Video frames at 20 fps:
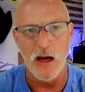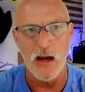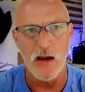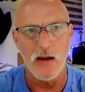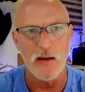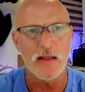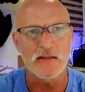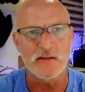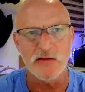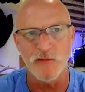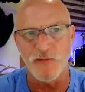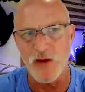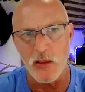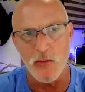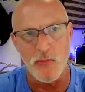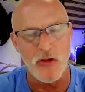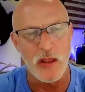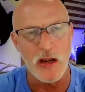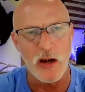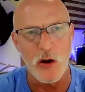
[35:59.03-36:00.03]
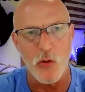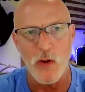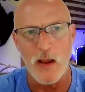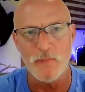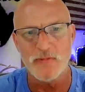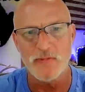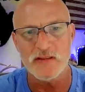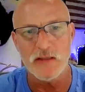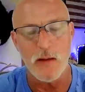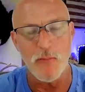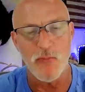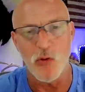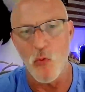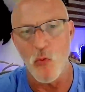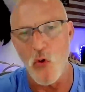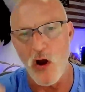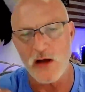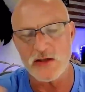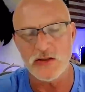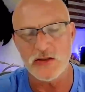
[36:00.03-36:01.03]
It's available on our website, but
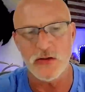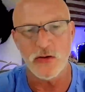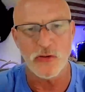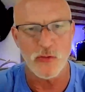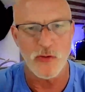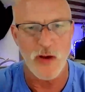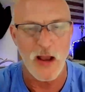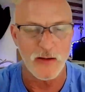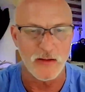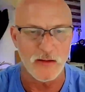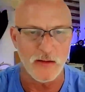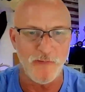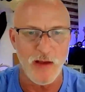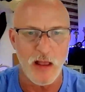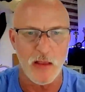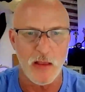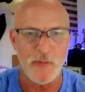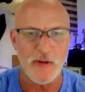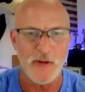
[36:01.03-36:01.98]
walks you through how to develop a